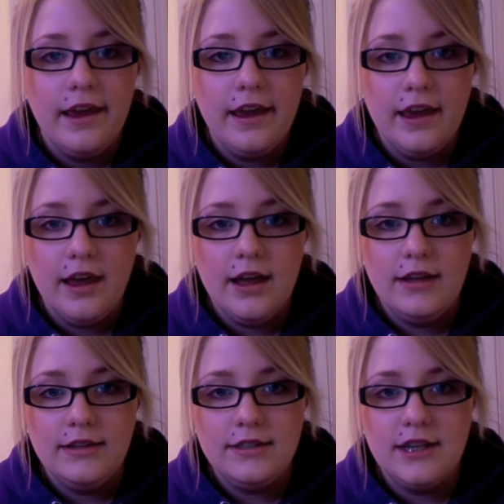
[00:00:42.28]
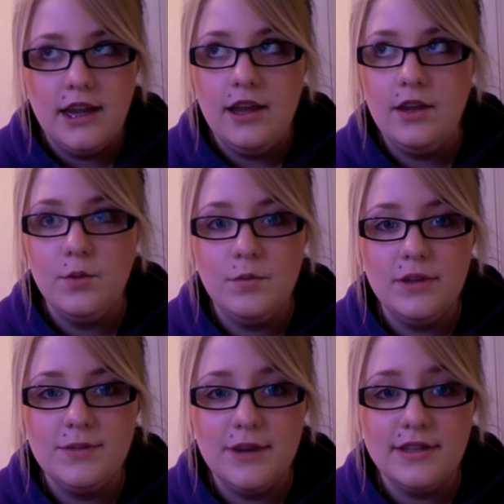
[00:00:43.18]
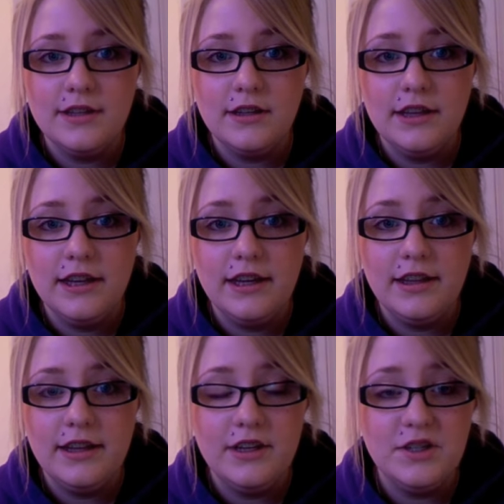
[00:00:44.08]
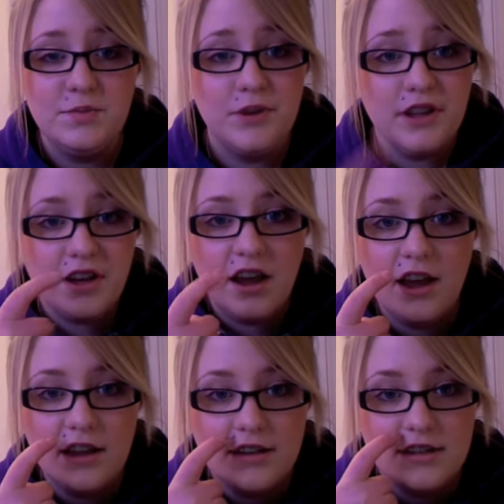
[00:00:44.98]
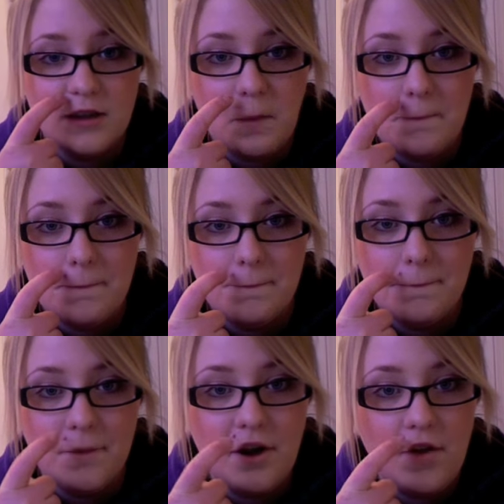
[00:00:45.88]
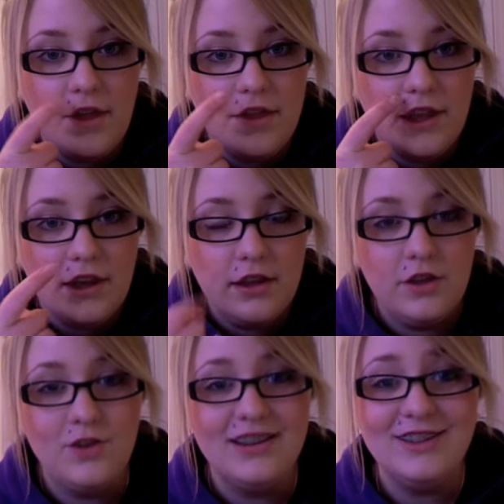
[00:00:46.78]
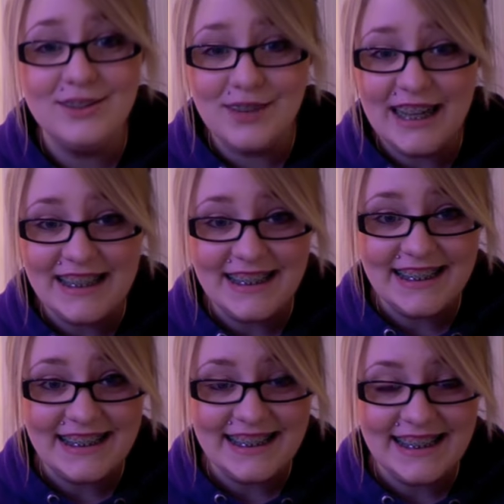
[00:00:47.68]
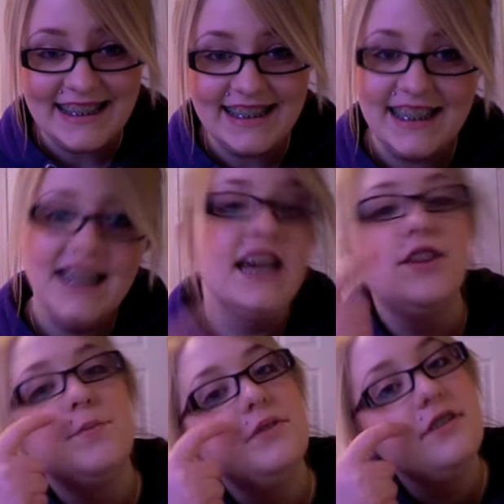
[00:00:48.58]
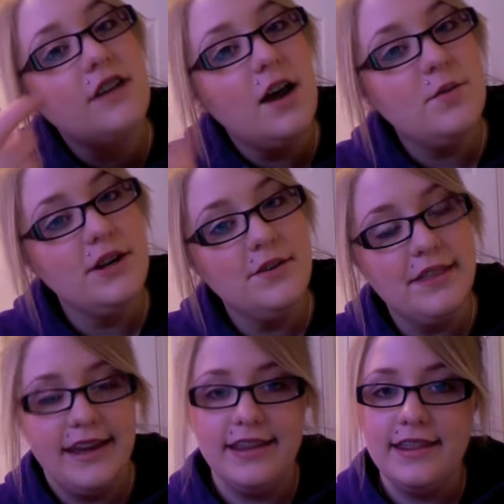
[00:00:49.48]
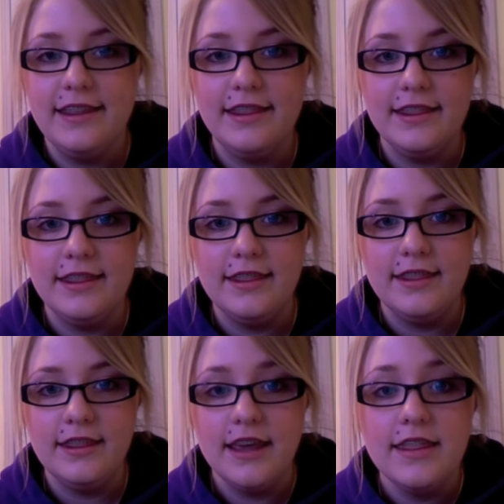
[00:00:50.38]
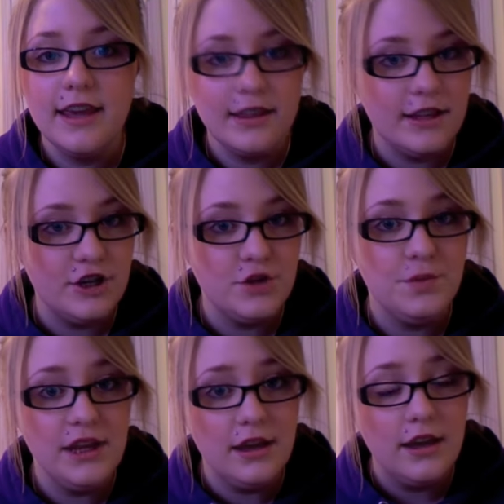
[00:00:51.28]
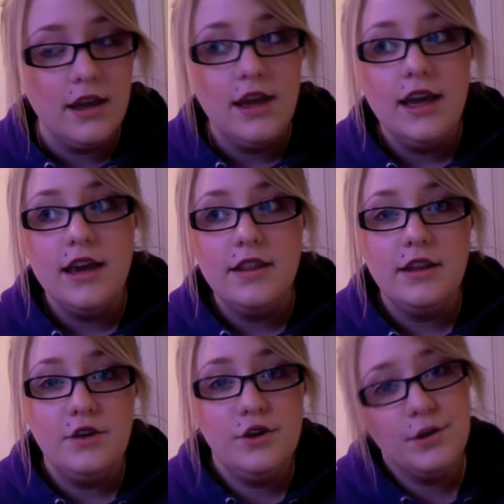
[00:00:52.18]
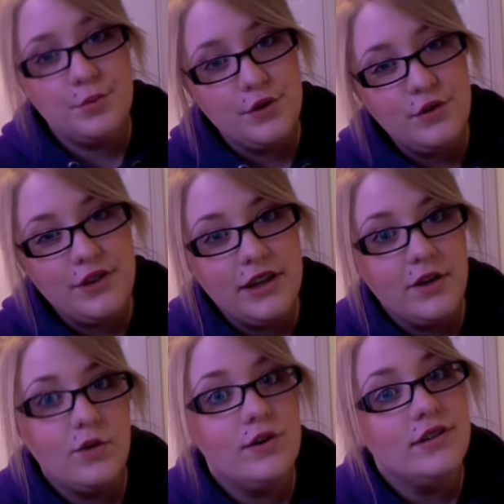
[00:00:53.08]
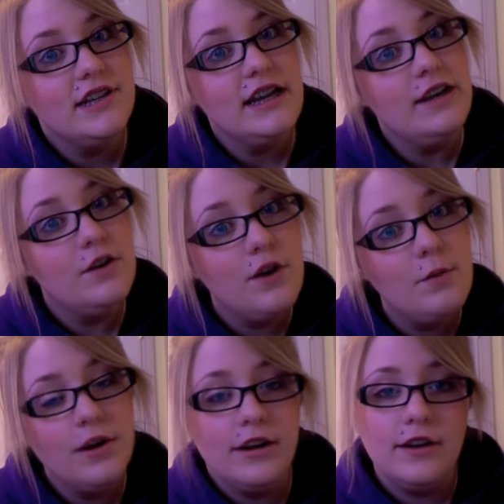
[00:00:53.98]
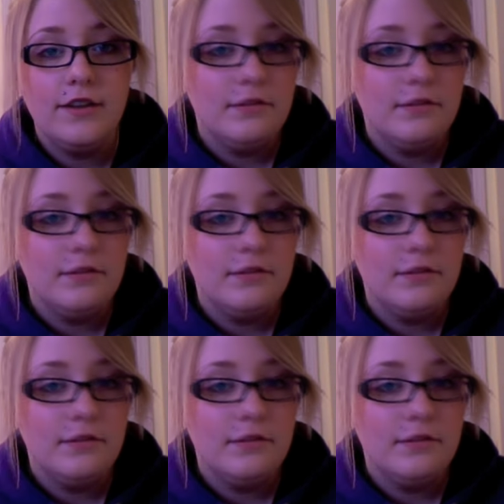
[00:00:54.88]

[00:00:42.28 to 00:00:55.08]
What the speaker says: And it's basically, they just put the dot where they think it, you smile like this, and they put the dot where you think that they think that it should be. And then you can approve it or say, no, I want to,